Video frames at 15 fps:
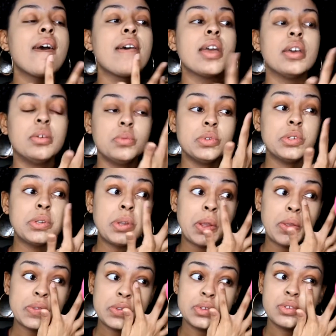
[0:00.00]
It was
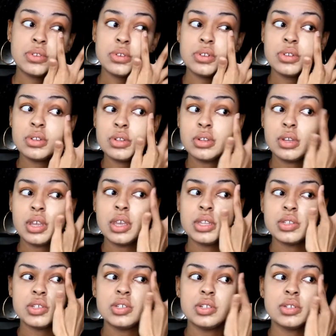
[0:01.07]
just,
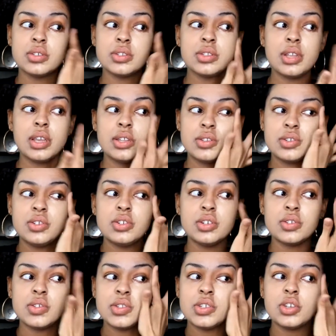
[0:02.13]
it's
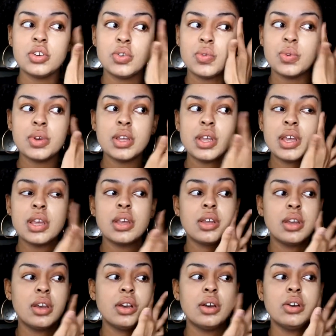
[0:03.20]
just too,
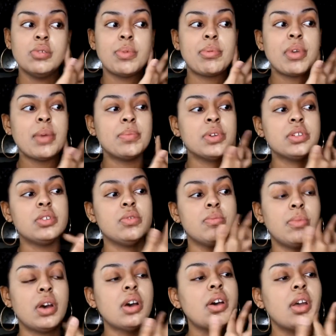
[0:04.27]
oh, maybe I put too
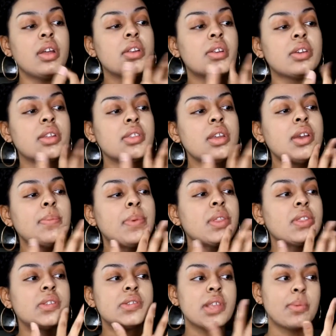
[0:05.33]
much. I think I put
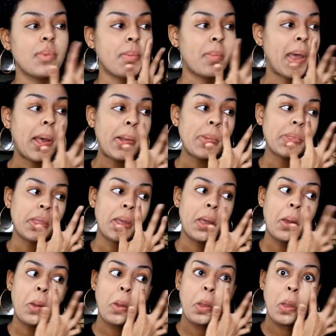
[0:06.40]
the same amount
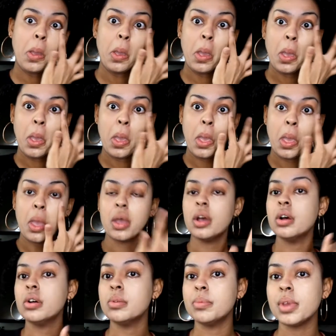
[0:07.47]
though.
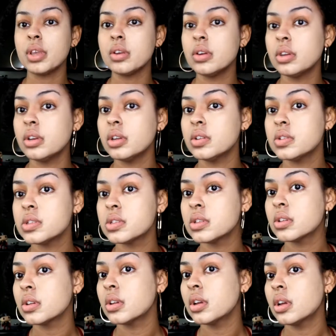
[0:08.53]
Oh my goodness.
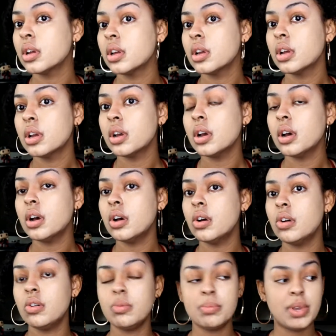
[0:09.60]

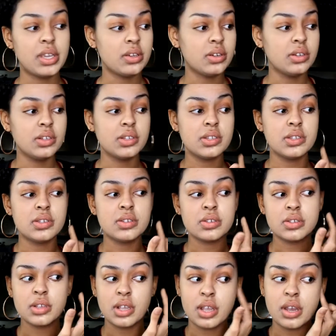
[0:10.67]
Oh my goodness, this
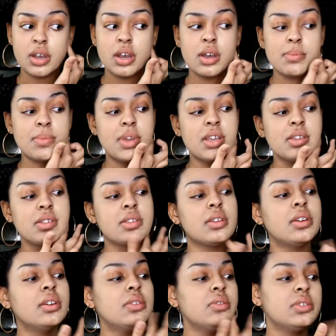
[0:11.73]
looks like a hot mess.
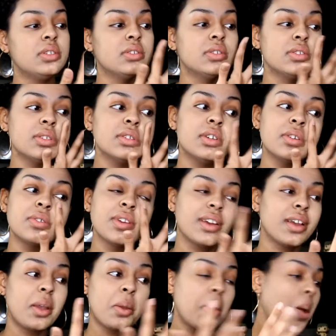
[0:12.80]
Oh Jesus. Okay.